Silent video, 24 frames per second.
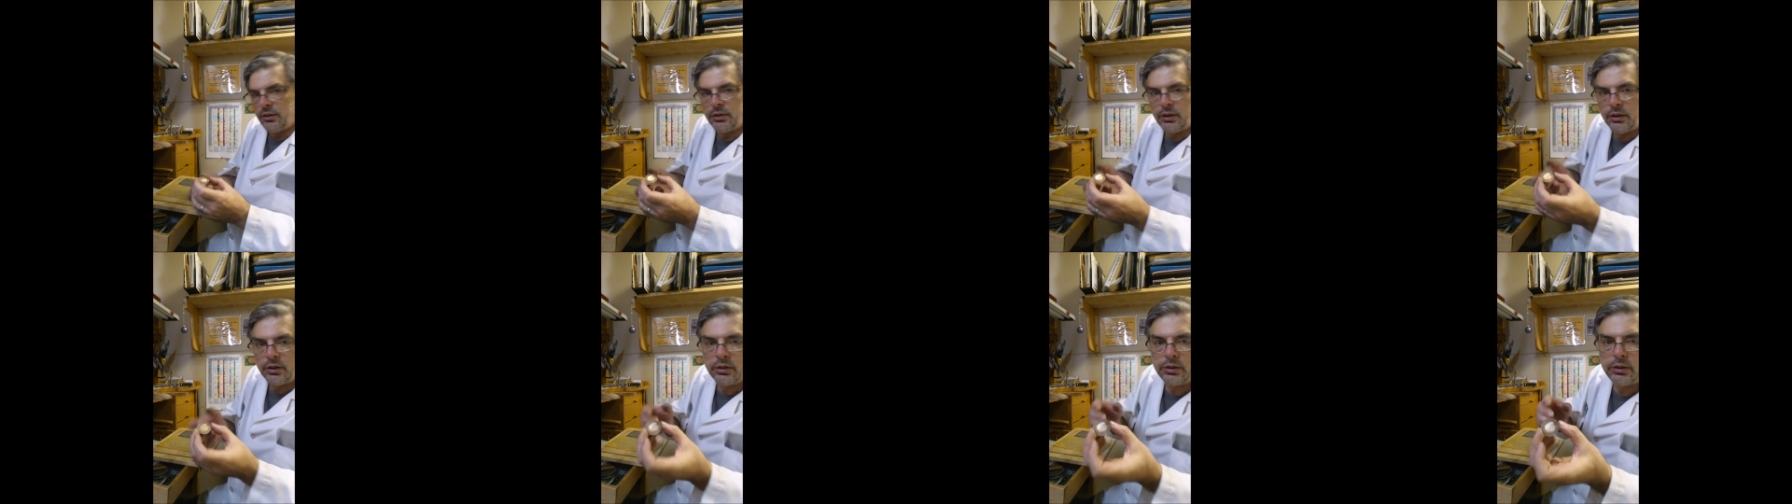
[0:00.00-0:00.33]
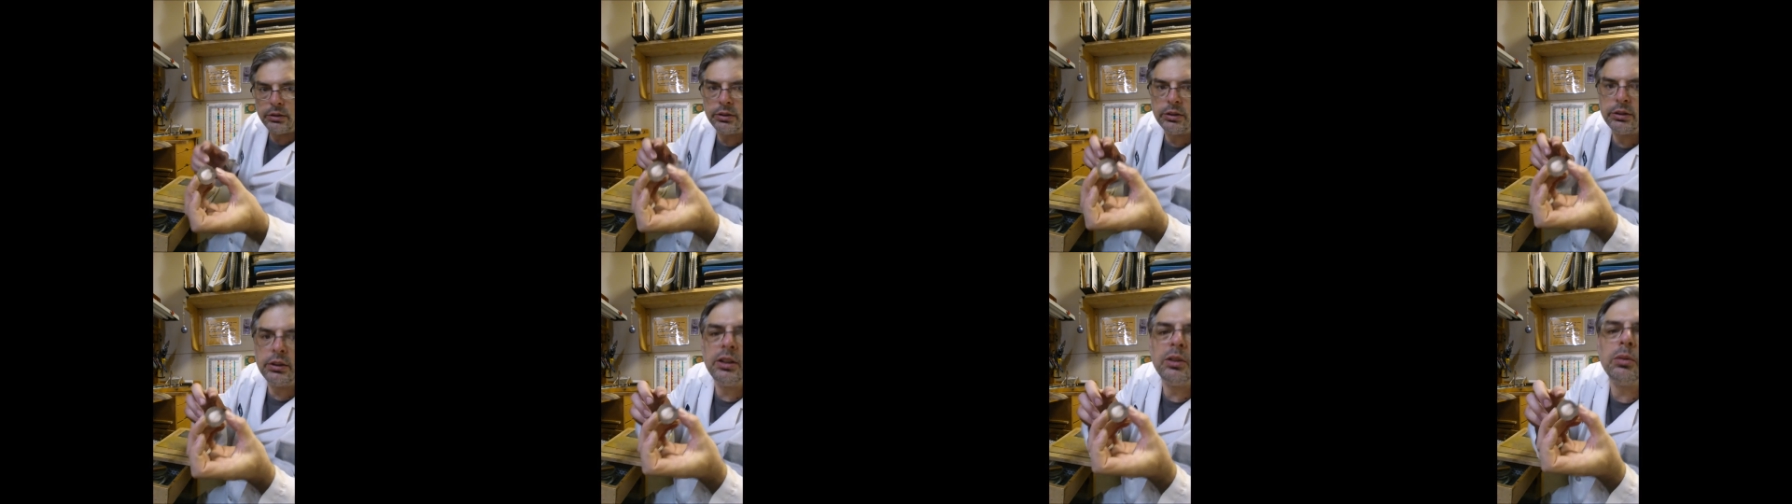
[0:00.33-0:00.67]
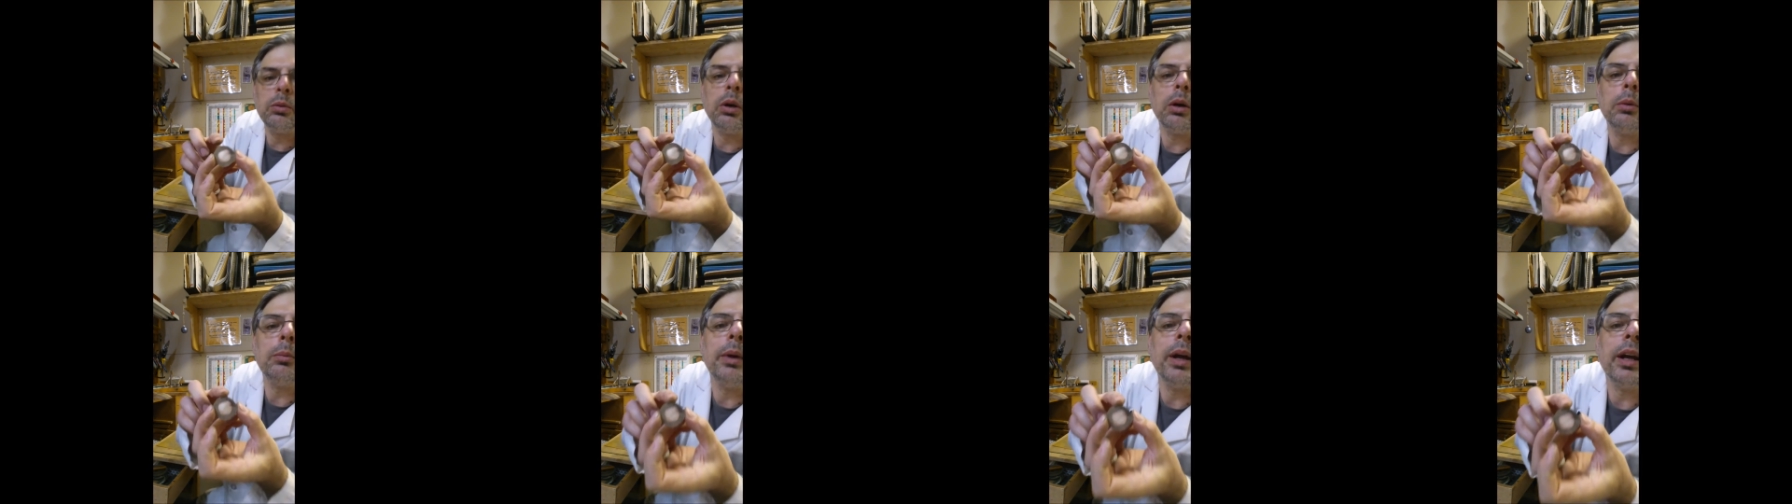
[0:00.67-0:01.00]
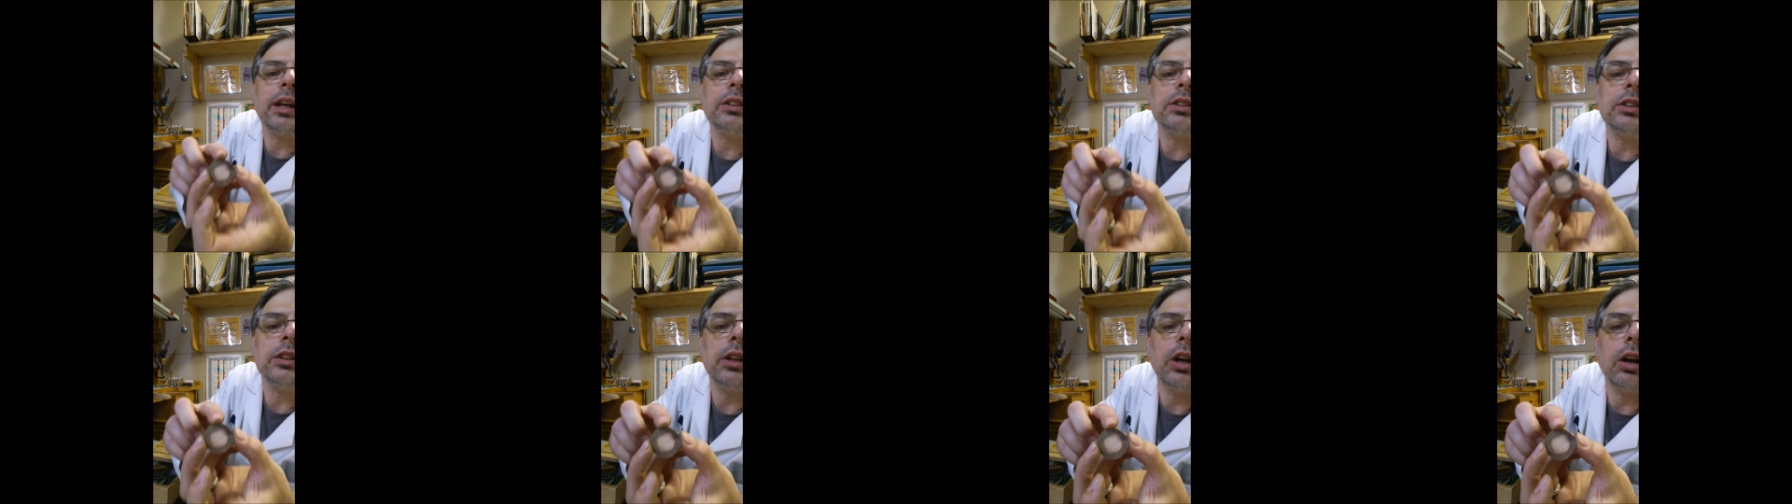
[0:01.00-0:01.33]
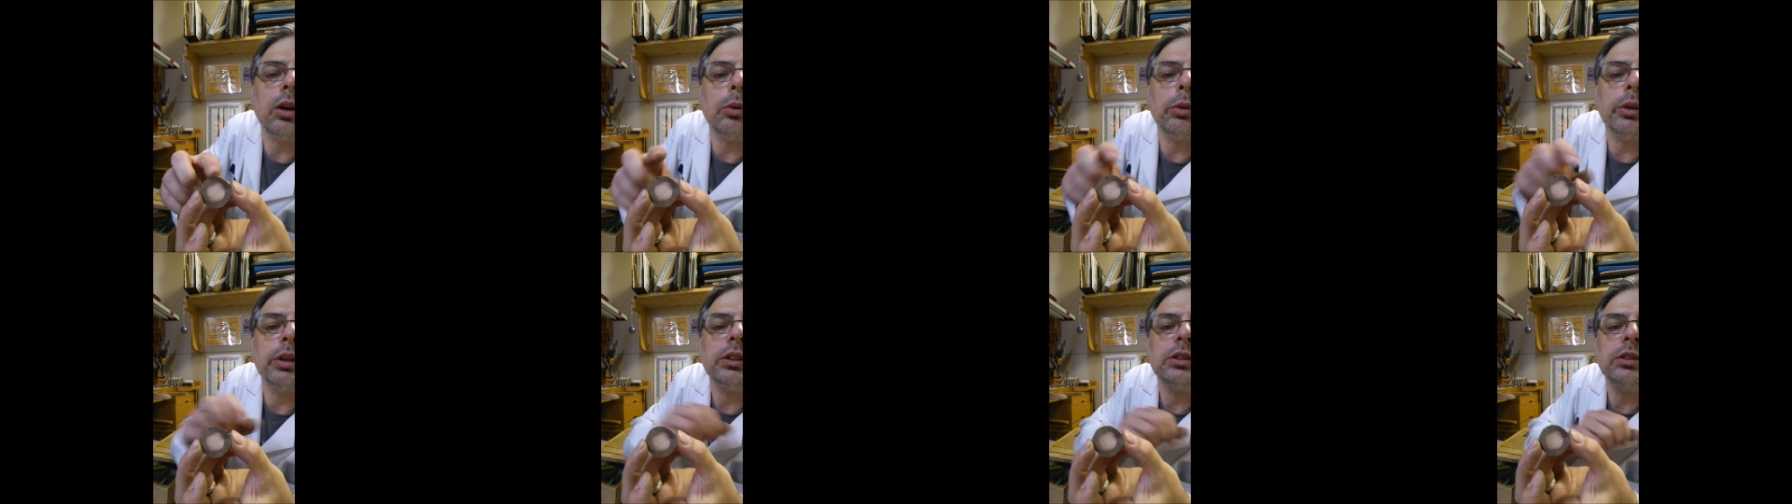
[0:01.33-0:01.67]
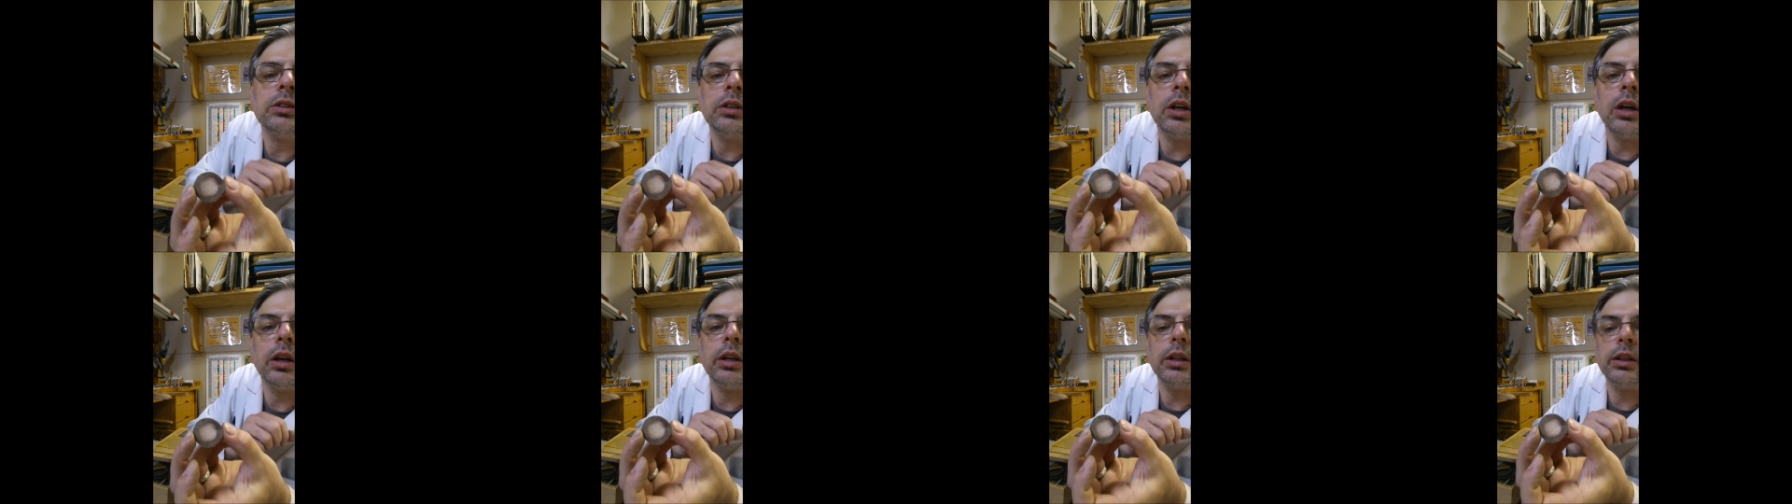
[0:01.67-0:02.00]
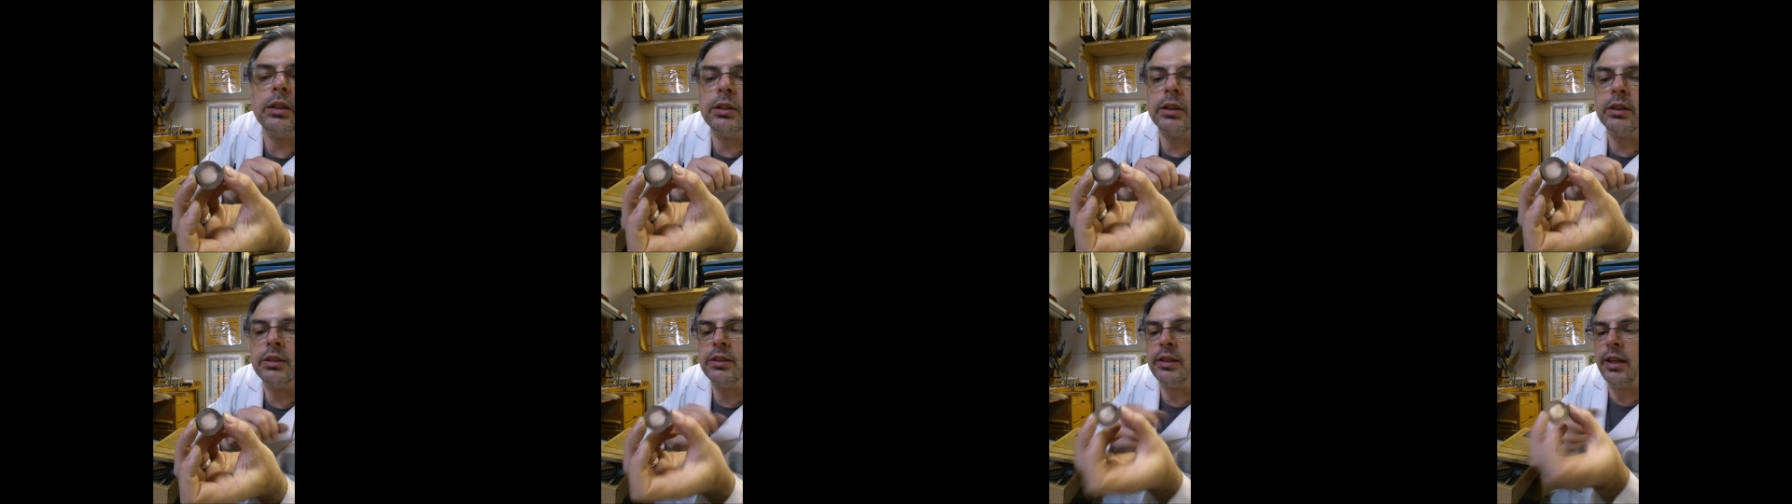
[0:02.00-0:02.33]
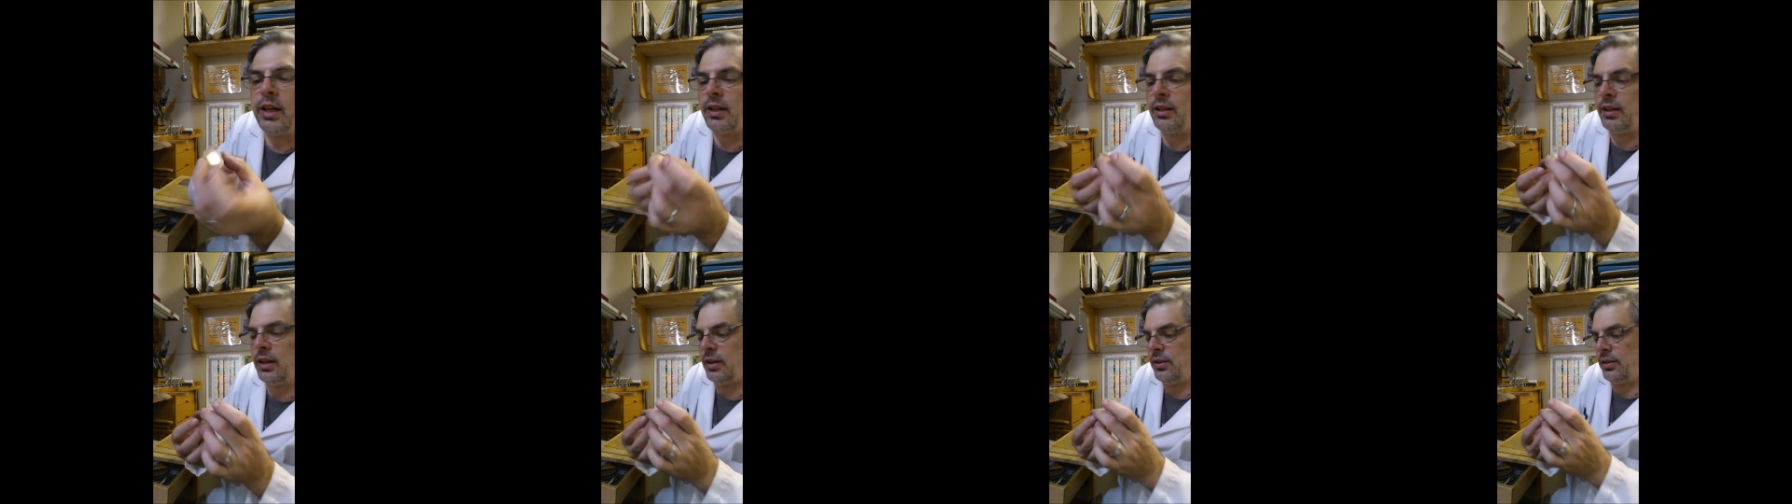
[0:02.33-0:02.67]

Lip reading: Now you can see where I'm actually already starting to sand